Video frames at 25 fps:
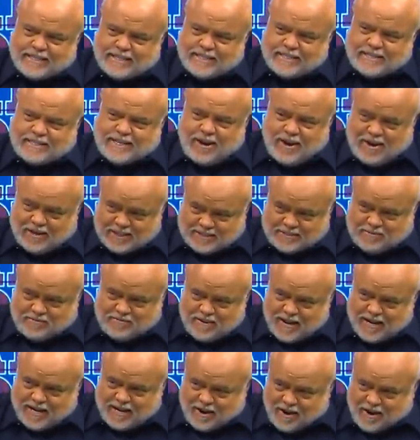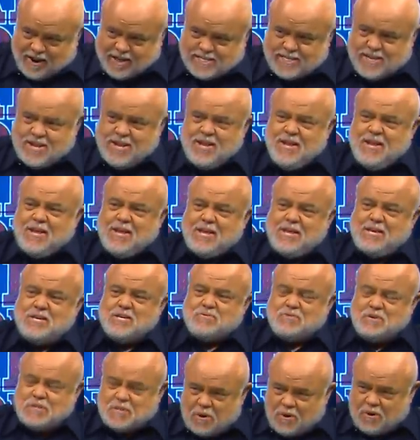the College of Fine Arts is
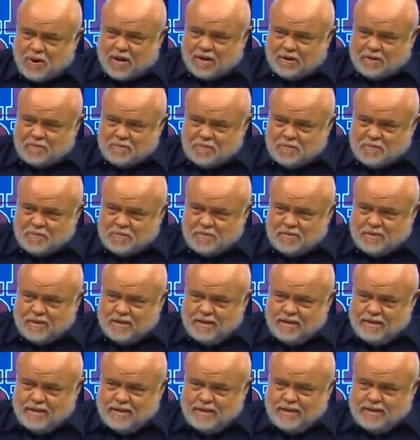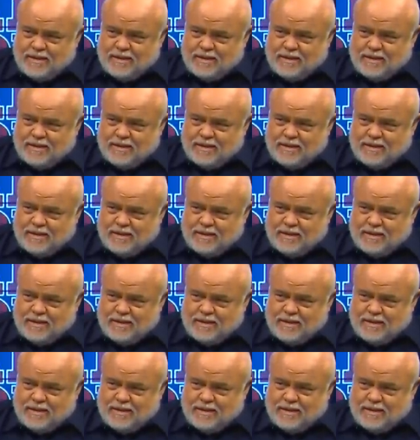returning. That's